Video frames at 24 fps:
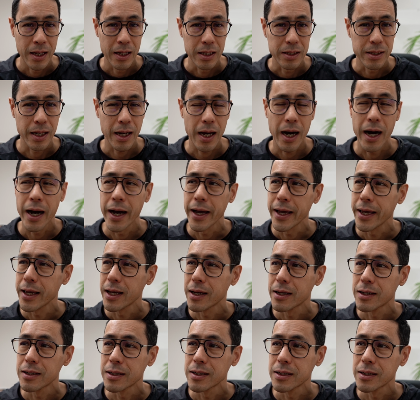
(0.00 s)
then I
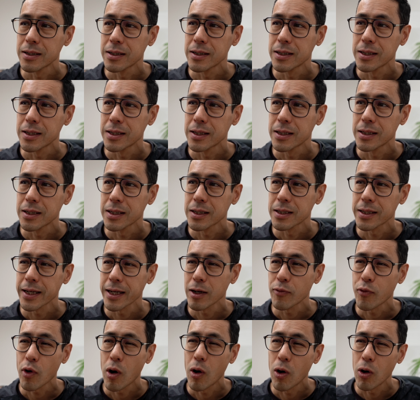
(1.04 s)
kind
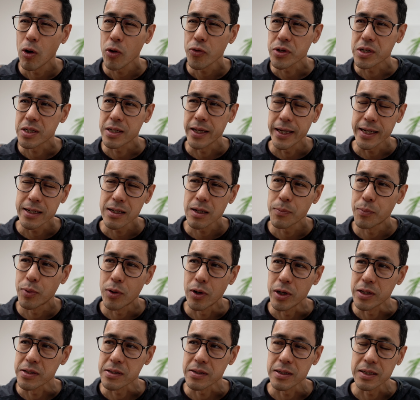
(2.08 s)
of all the data
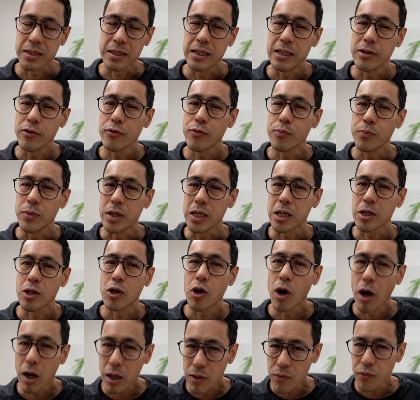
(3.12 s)
points that give me
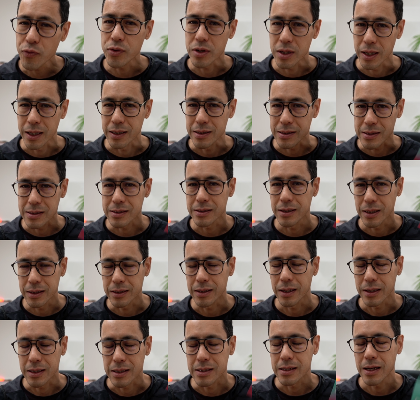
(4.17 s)
confidence at
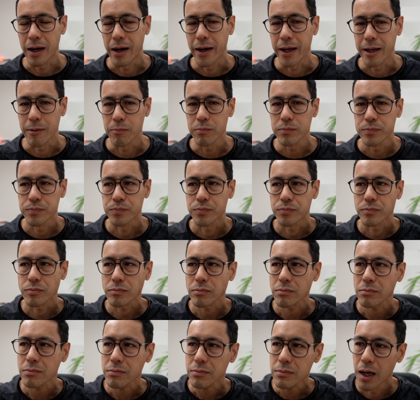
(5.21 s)
that time
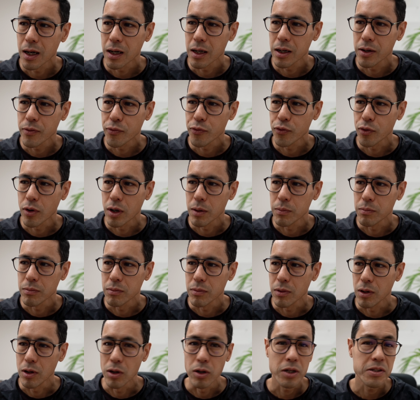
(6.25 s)
are from
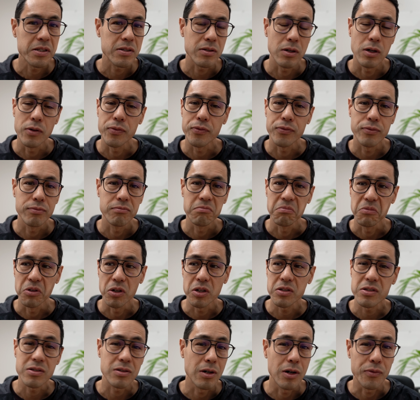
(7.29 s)
lots
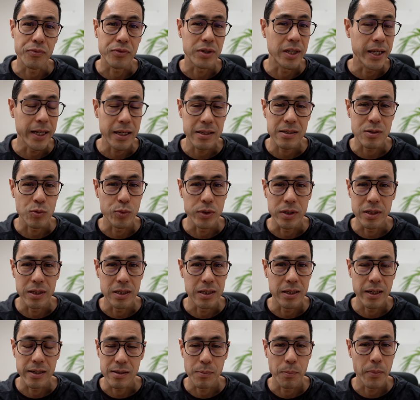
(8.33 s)
of gigs we
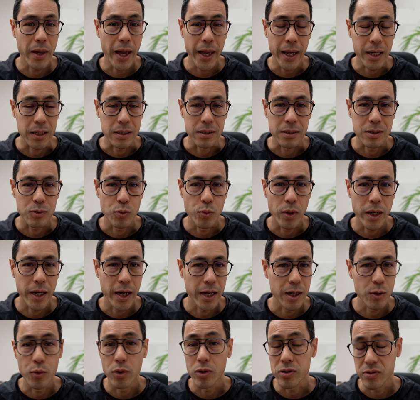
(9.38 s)
did as a band where
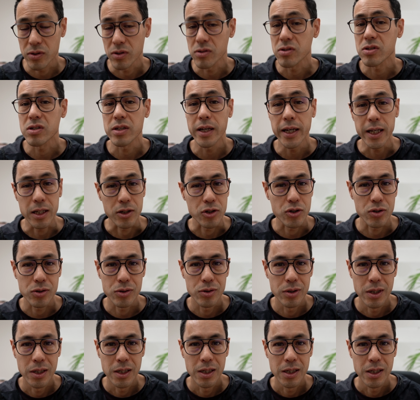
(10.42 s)
I was on stage.
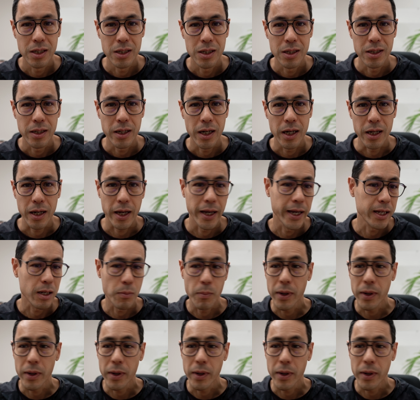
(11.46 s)
And I had a